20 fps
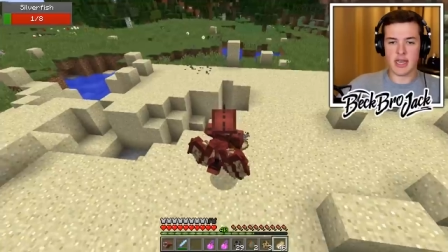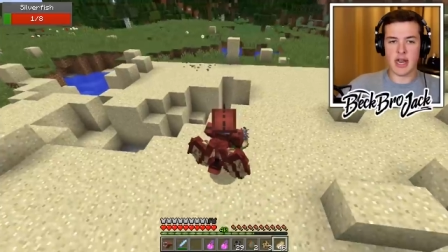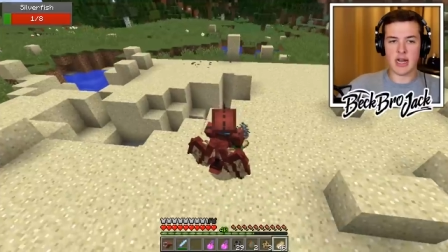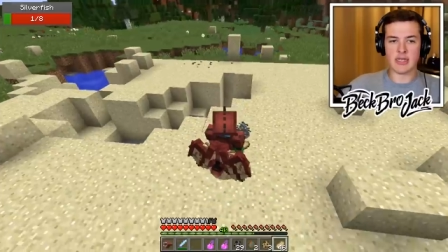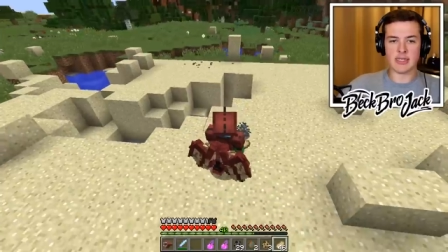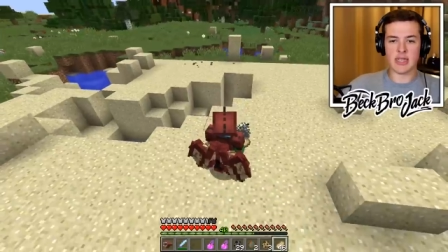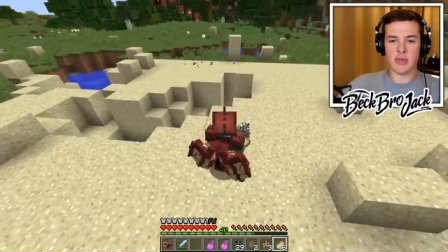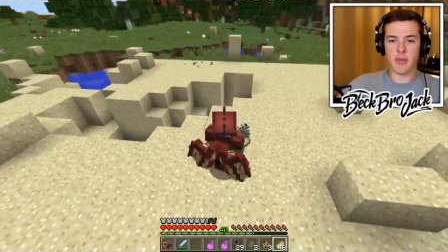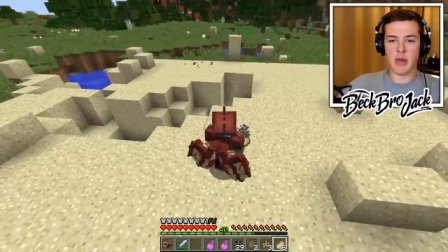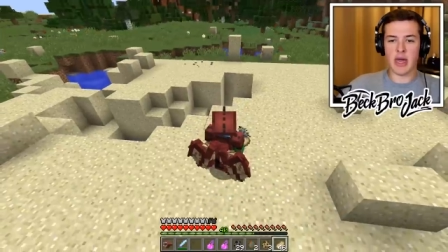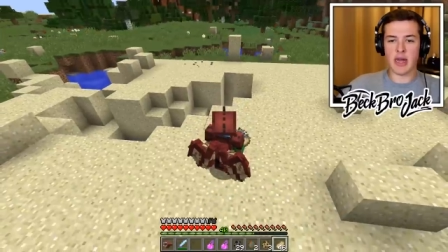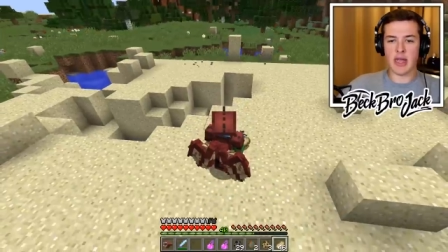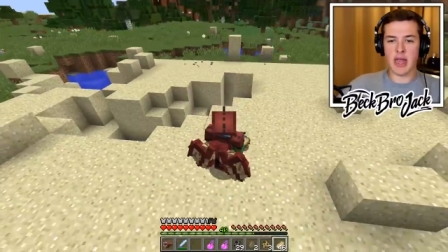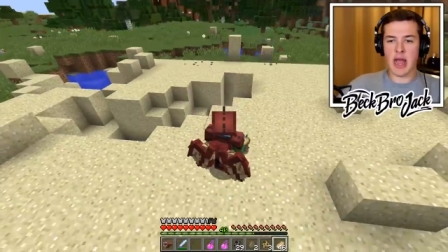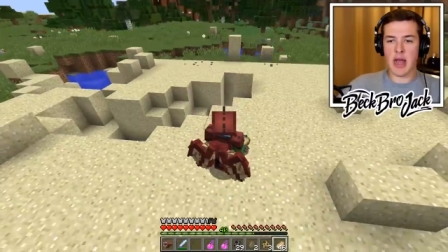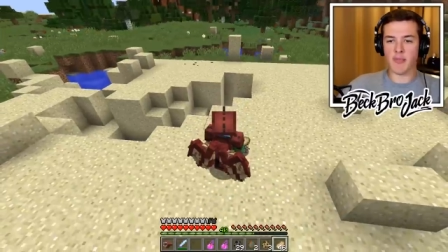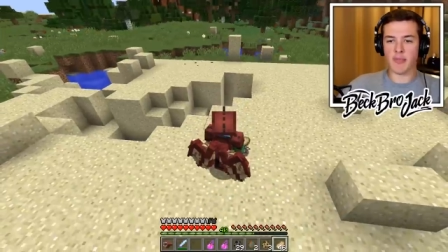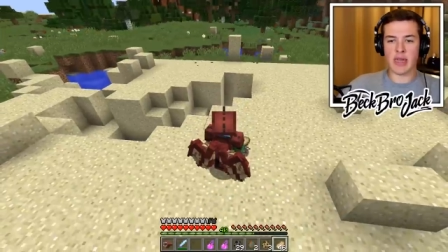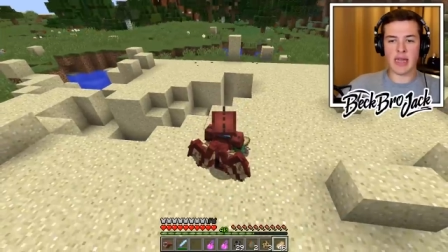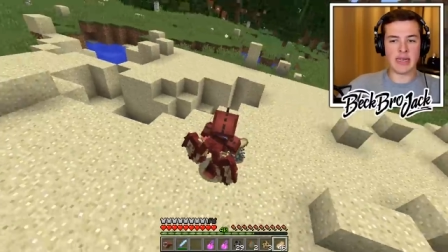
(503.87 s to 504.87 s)
Seriously, buddy,
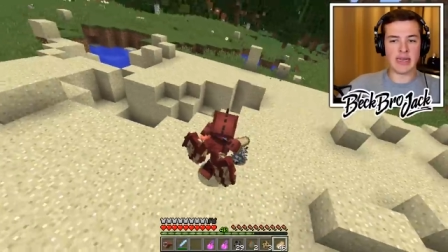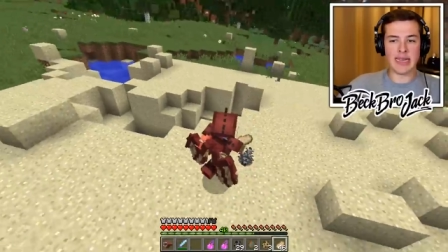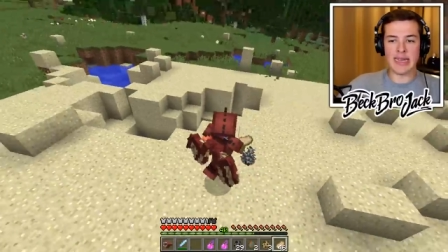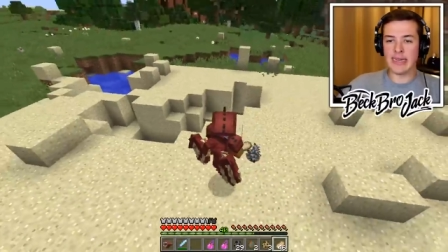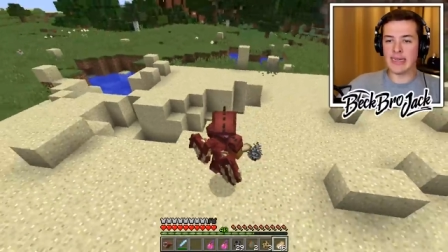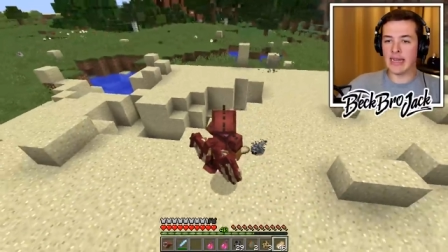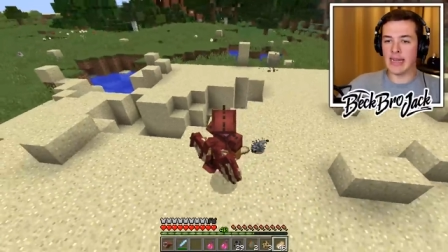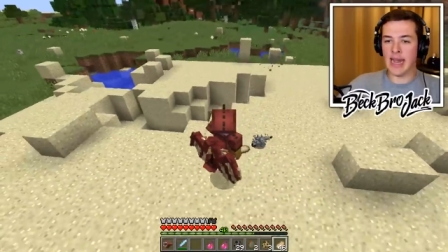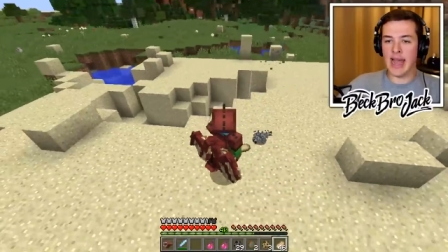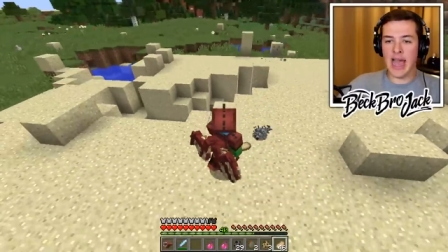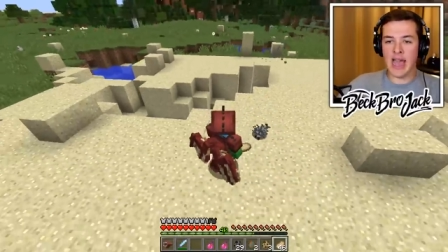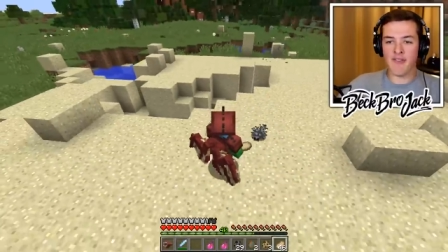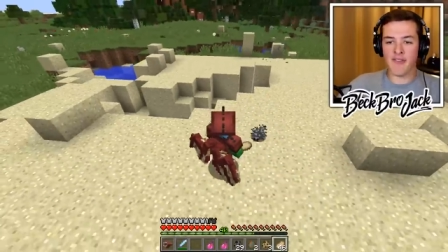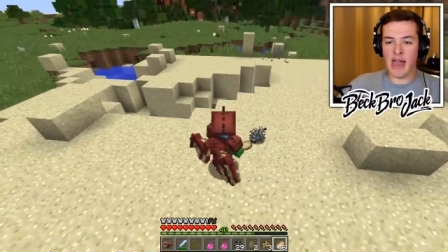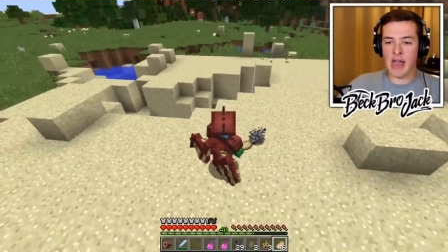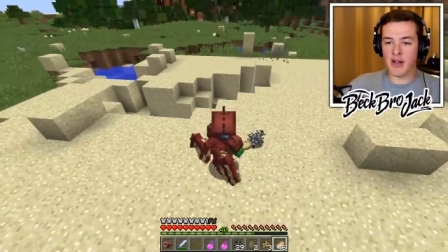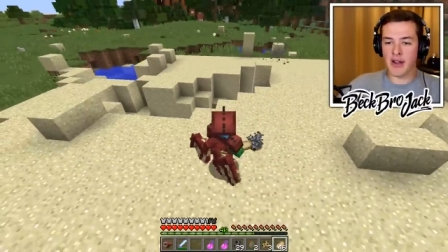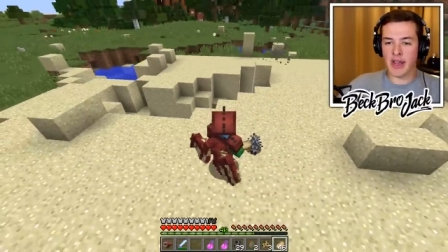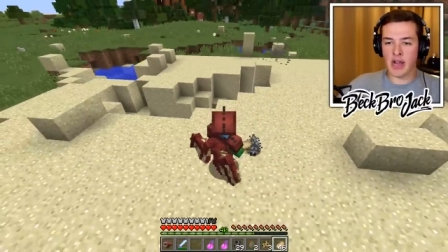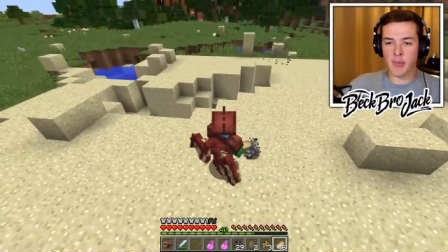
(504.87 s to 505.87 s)
I'm getting eaten alive
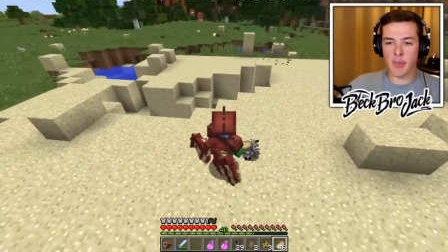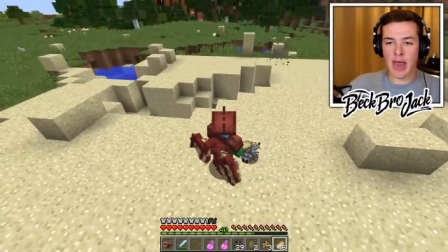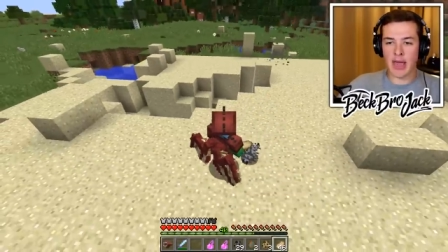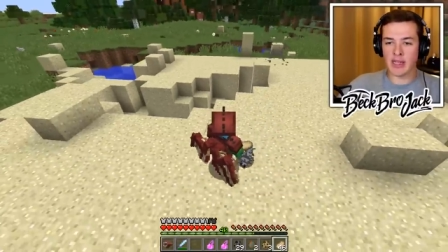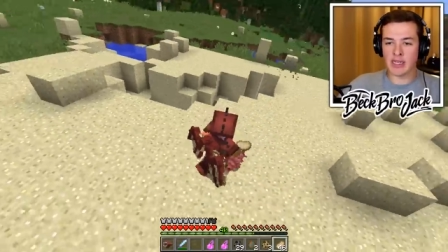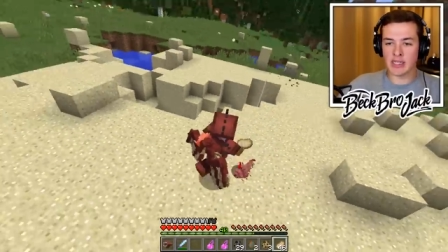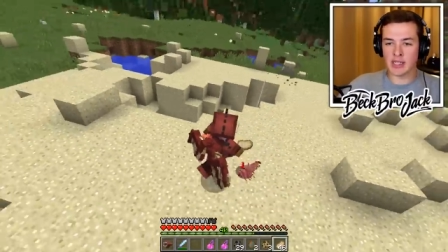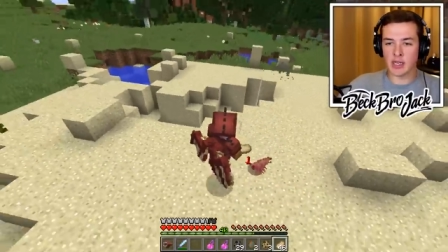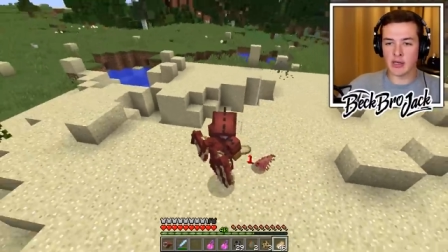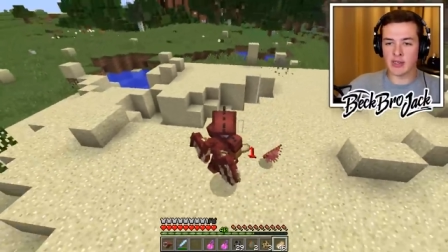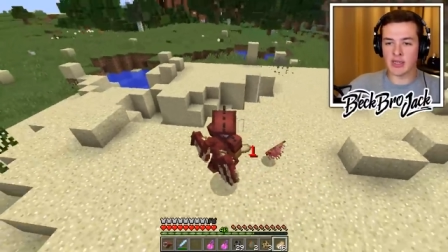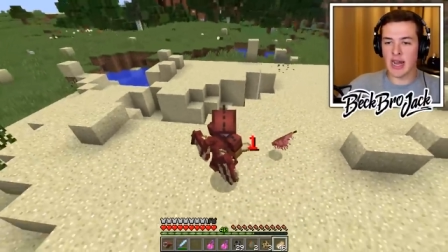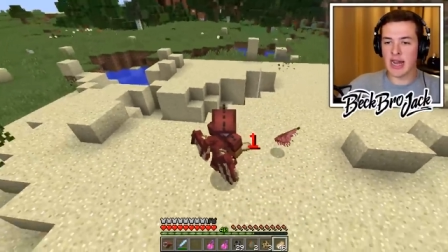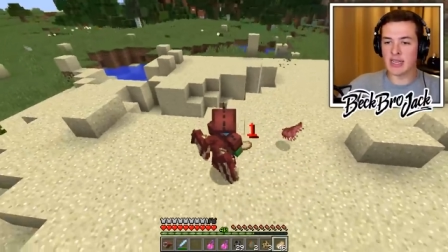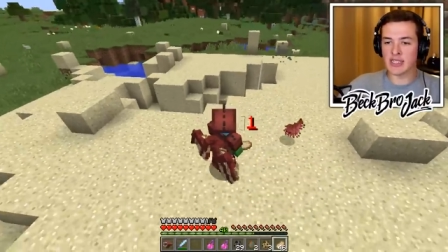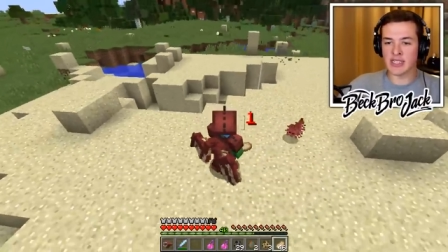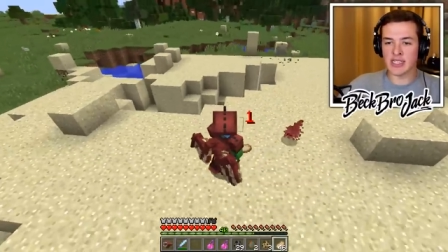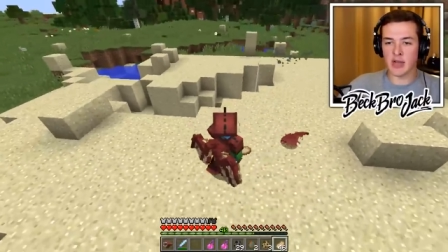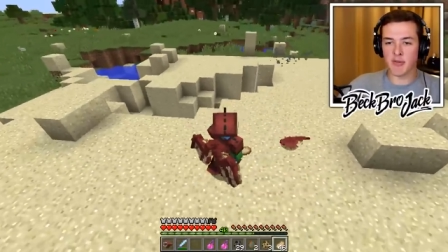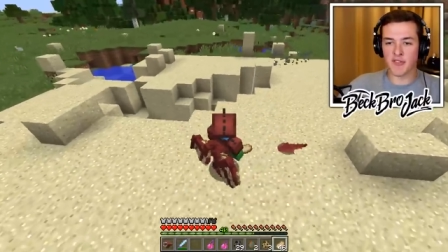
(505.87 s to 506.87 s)
out here by this little
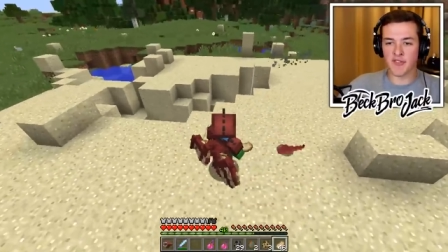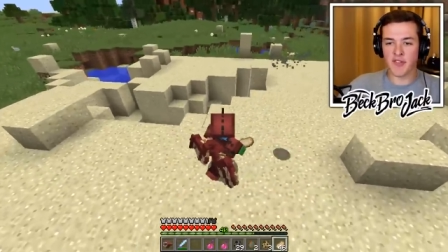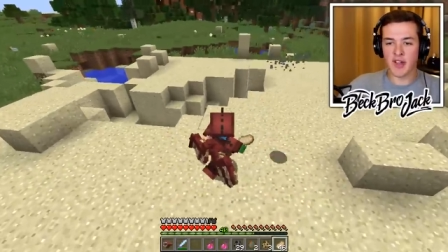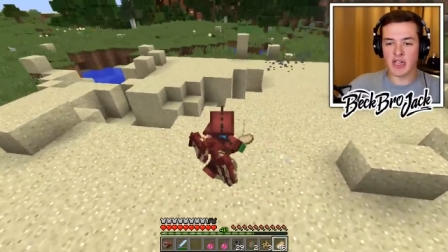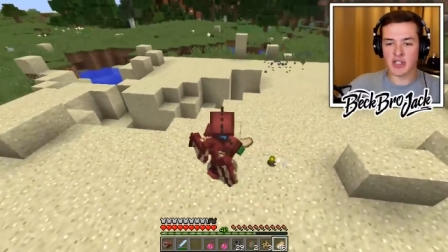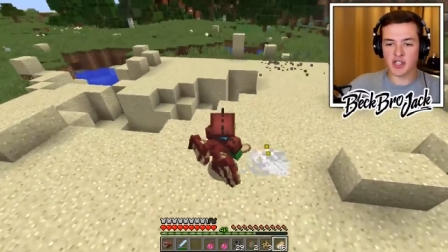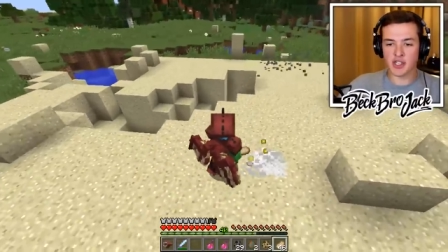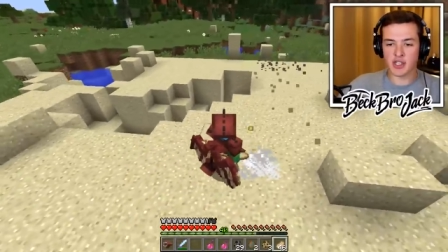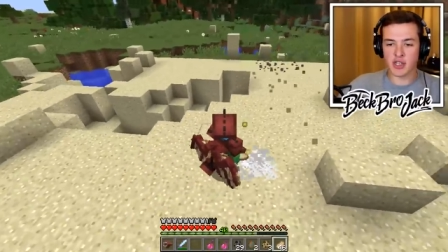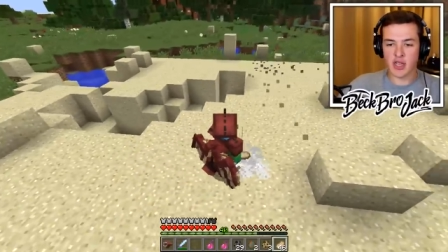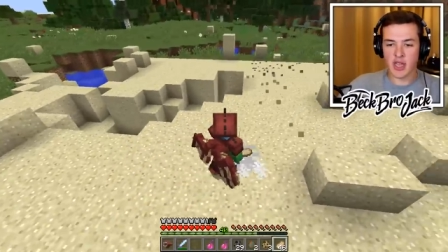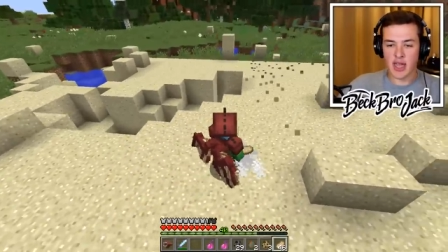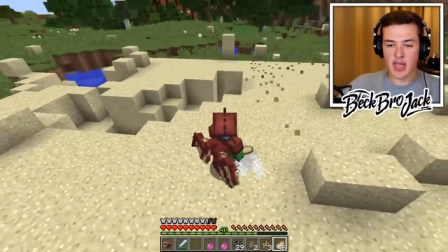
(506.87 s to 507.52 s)
tiny silverfish.